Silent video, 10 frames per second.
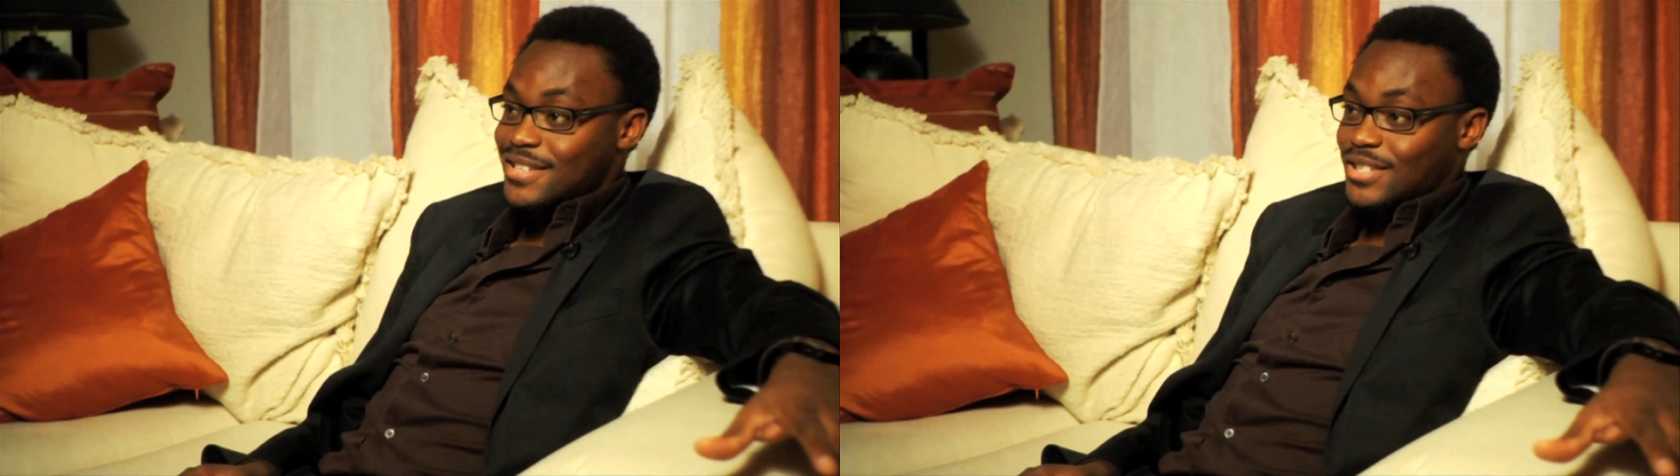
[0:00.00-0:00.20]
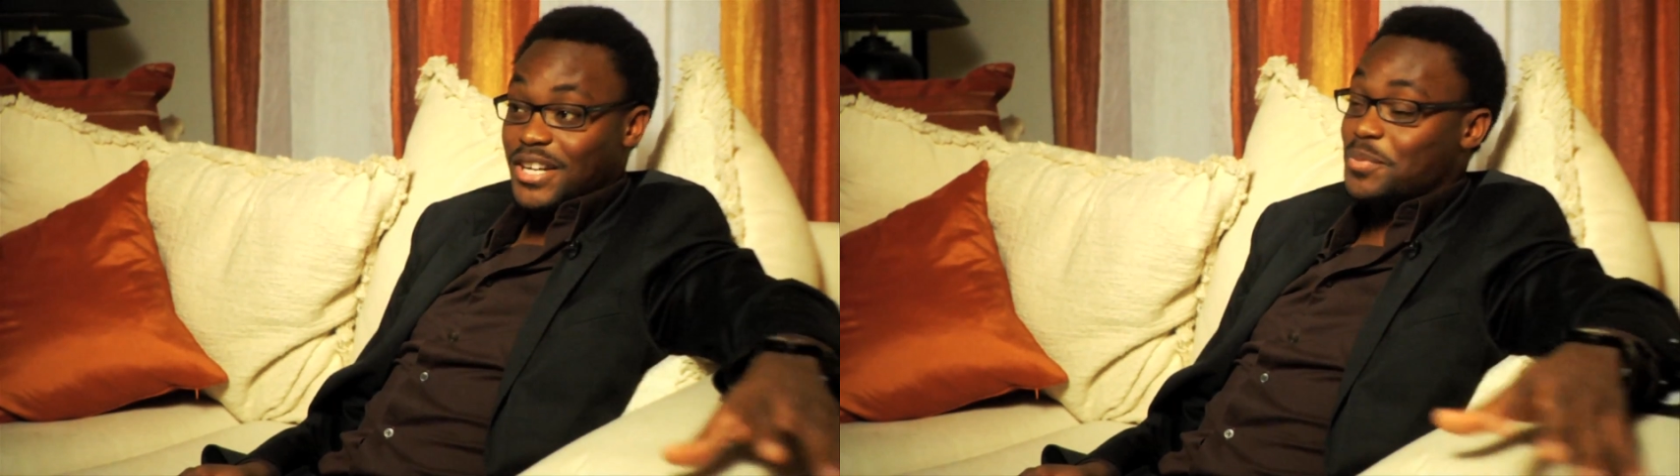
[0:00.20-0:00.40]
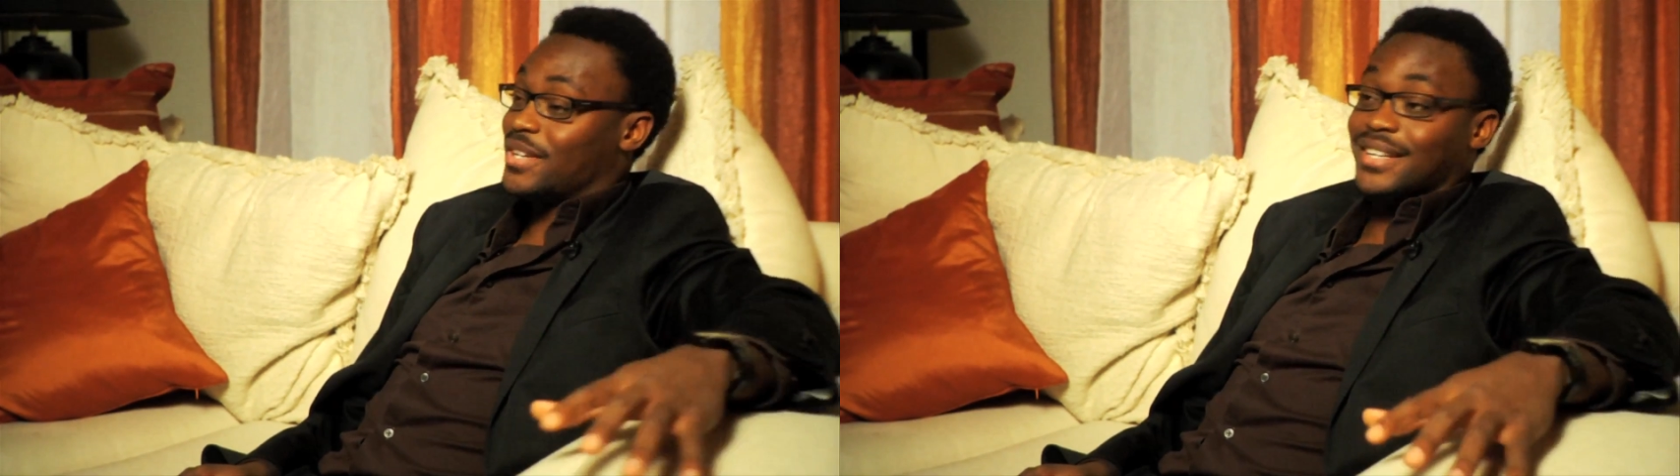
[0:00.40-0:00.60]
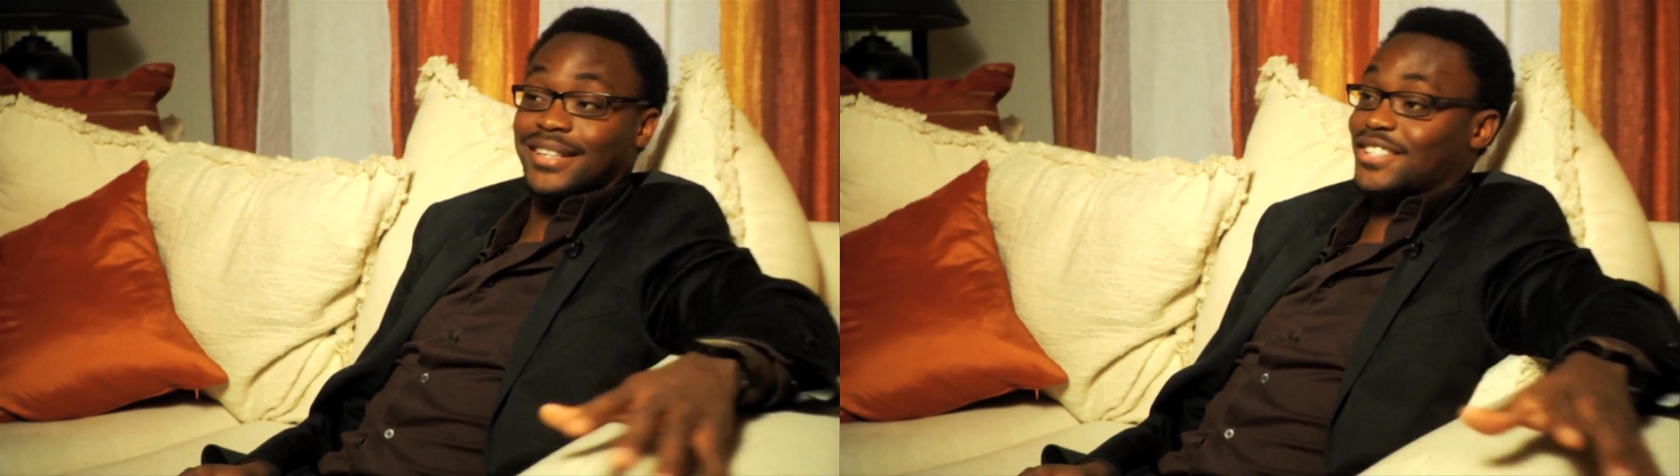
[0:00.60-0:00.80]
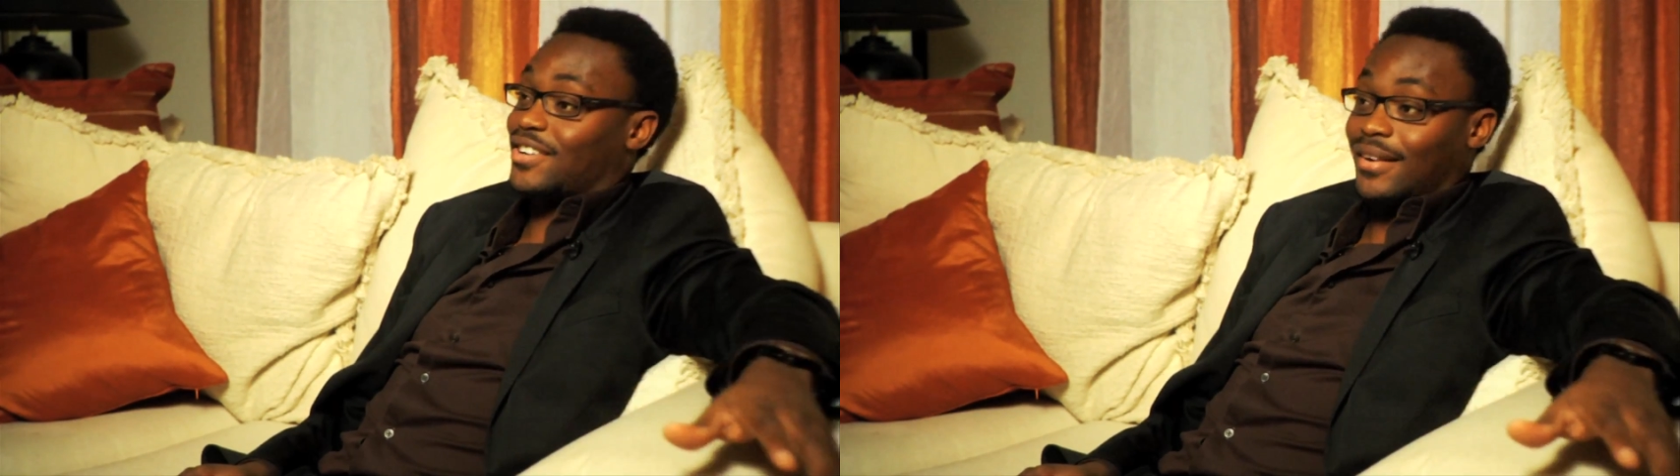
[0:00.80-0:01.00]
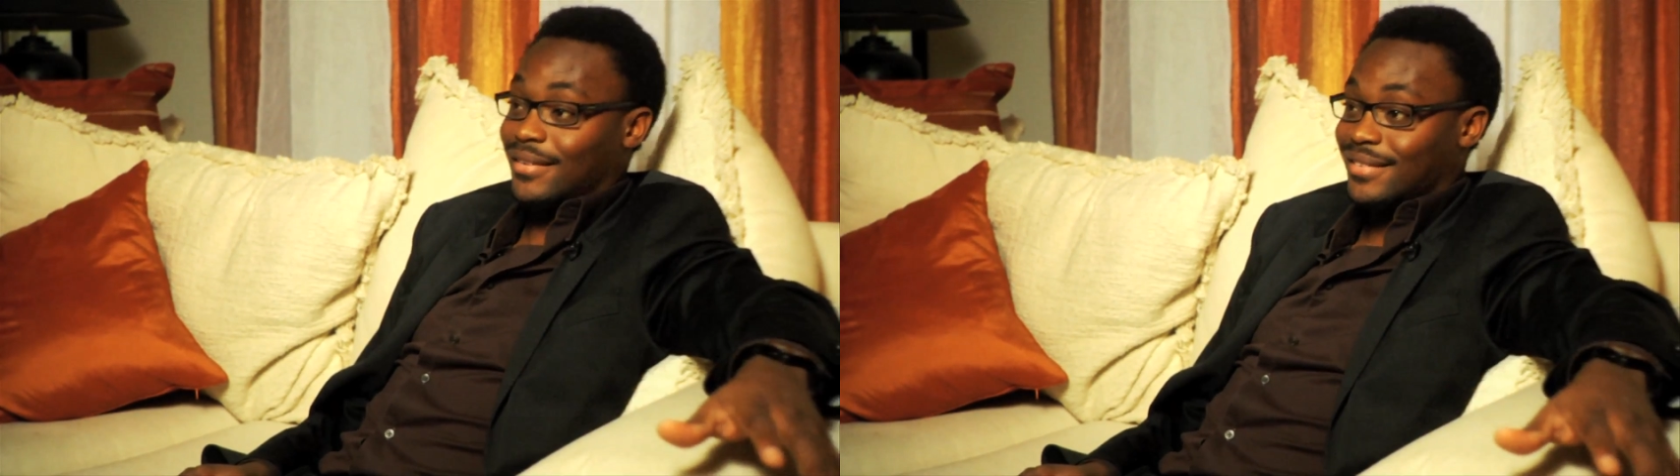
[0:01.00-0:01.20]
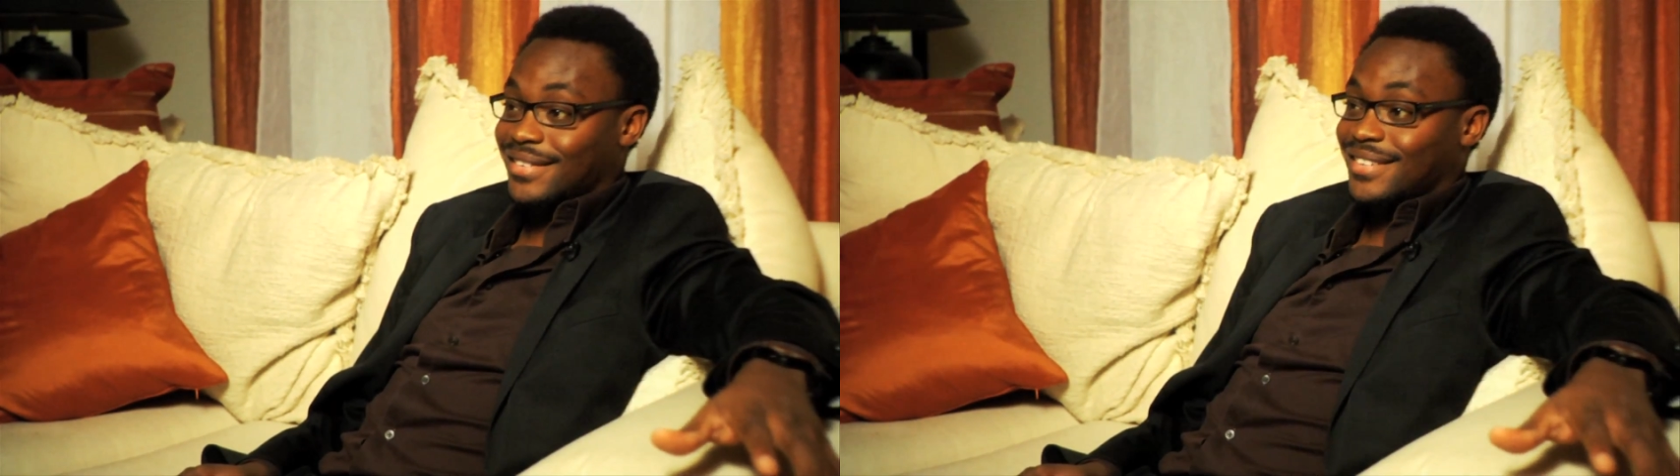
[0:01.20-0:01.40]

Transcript: so I didn't speak English at all.